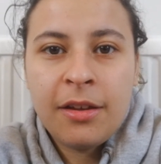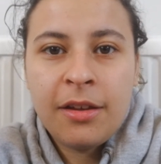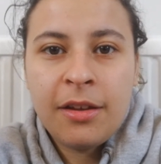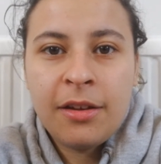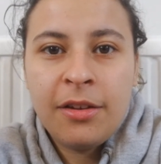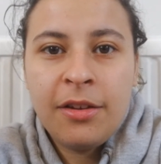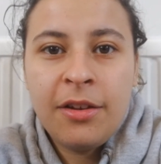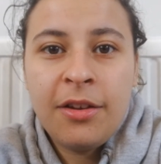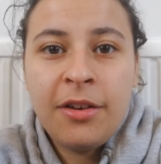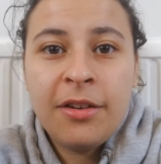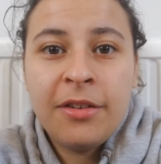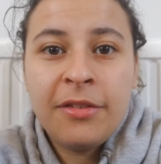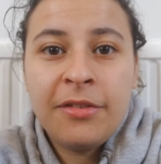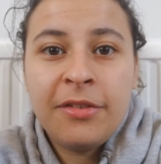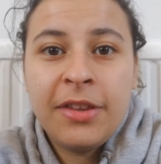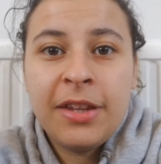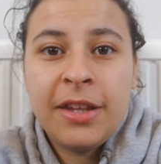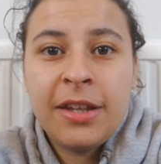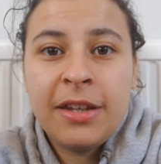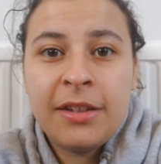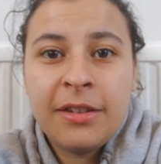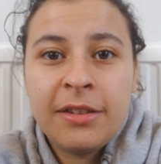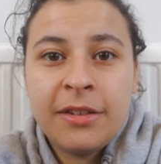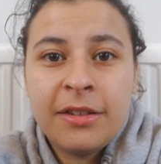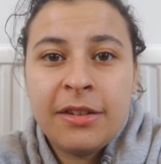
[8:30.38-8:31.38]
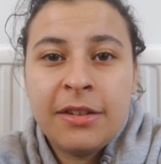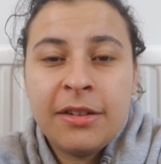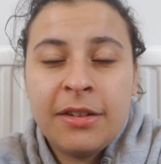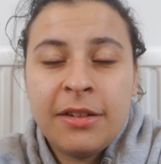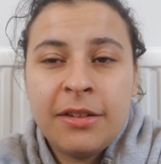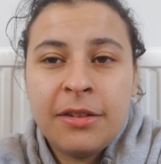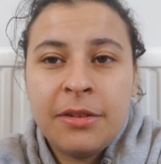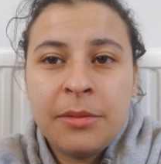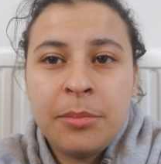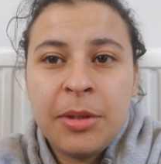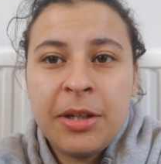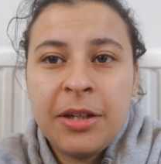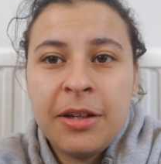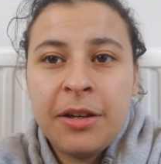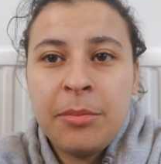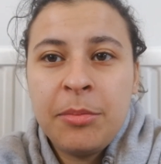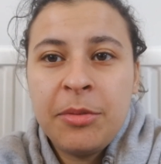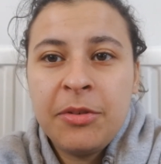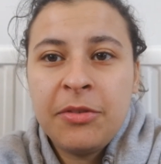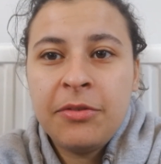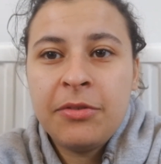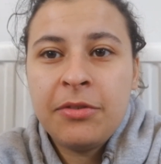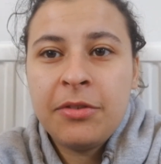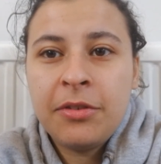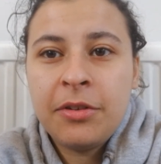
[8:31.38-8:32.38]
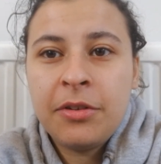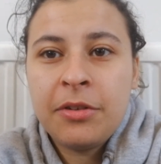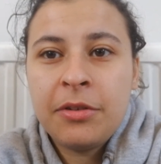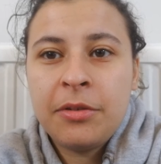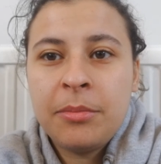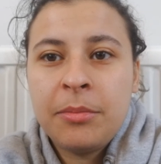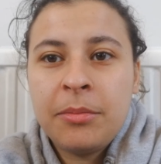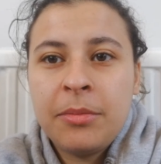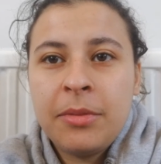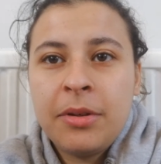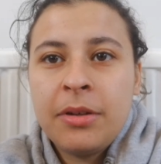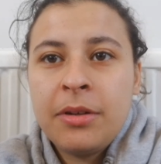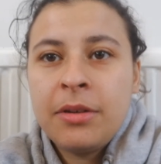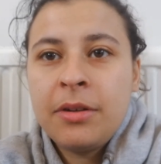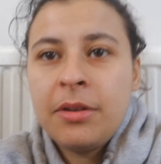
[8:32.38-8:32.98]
a lot of this has been coming from